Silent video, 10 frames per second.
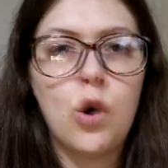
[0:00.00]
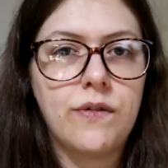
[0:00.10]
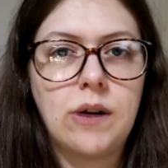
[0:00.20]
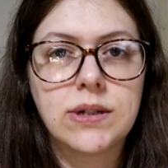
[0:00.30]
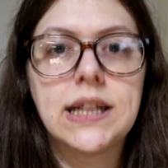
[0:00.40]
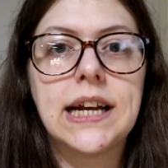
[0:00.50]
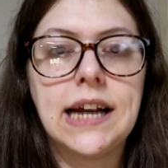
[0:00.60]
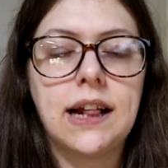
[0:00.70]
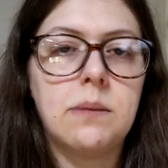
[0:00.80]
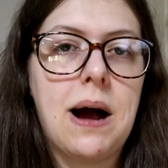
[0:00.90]
or if I was
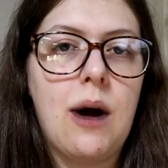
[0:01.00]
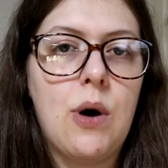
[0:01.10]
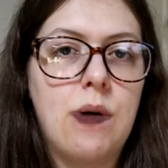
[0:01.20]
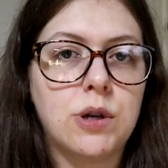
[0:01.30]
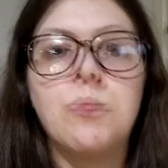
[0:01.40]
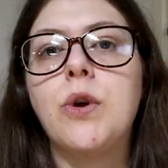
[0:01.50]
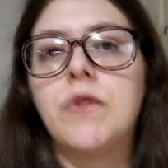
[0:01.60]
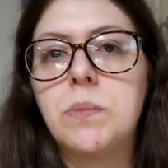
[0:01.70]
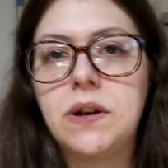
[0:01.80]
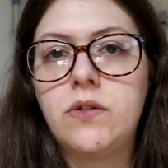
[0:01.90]
cleaning them out, I would
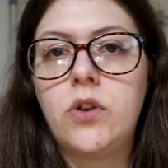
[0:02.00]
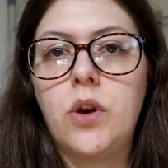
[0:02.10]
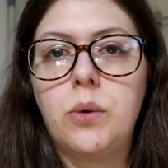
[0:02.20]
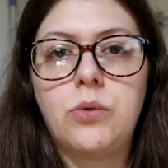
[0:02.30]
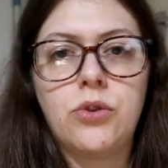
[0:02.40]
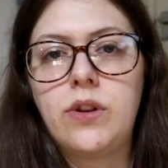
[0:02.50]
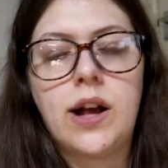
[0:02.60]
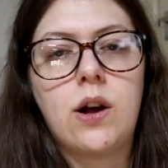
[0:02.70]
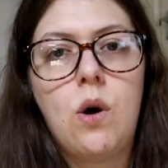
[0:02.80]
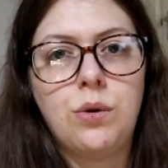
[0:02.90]
move them into just
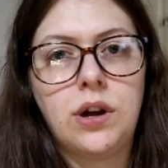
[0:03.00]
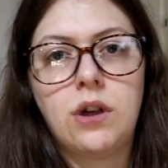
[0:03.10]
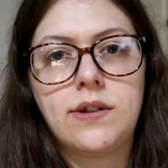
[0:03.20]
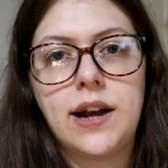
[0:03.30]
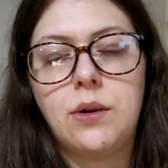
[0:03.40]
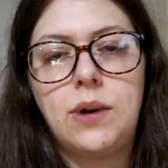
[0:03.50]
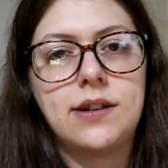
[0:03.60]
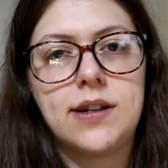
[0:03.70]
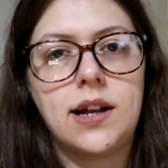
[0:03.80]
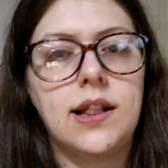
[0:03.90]
like a holding container
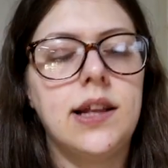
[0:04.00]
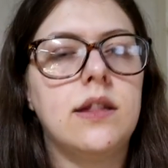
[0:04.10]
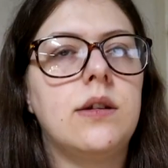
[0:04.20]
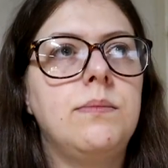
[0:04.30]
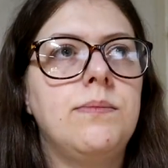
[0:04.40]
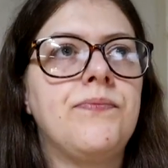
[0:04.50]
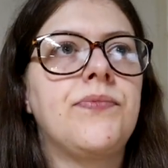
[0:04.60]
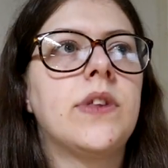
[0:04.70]
whilst I cleaned them.